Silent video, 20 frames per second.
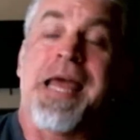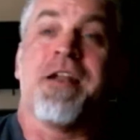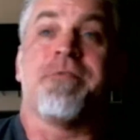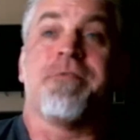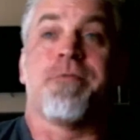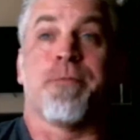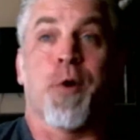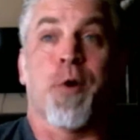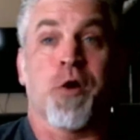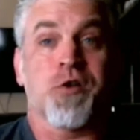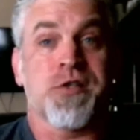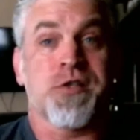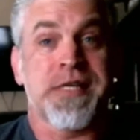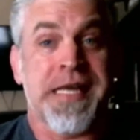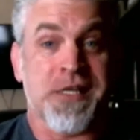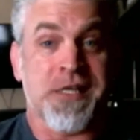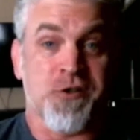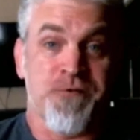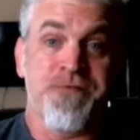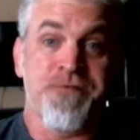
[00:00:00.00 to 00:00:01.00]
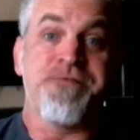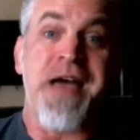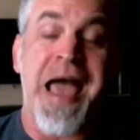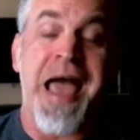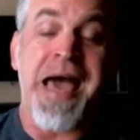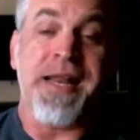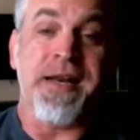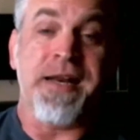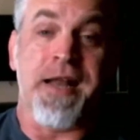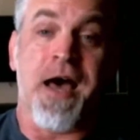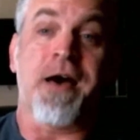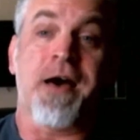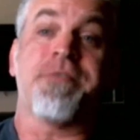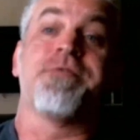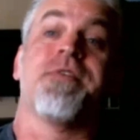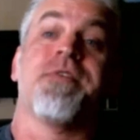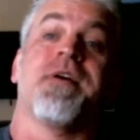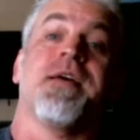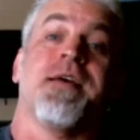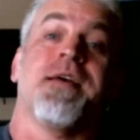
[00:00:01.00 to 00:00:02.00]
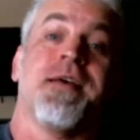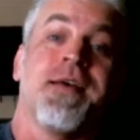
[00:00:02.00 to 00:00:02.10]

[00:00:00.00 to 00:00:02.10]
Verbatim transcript: And if a person gets fat enough,